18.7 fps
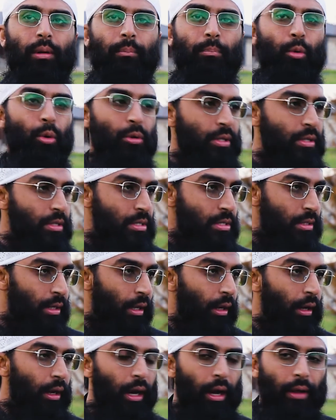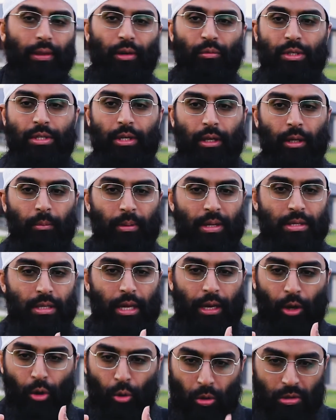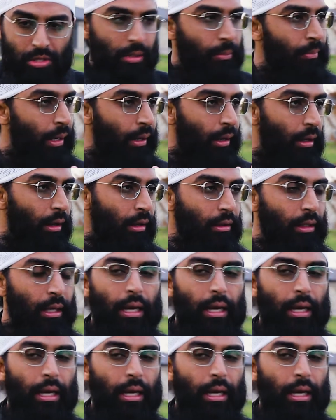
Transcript: protests that were taking place across America,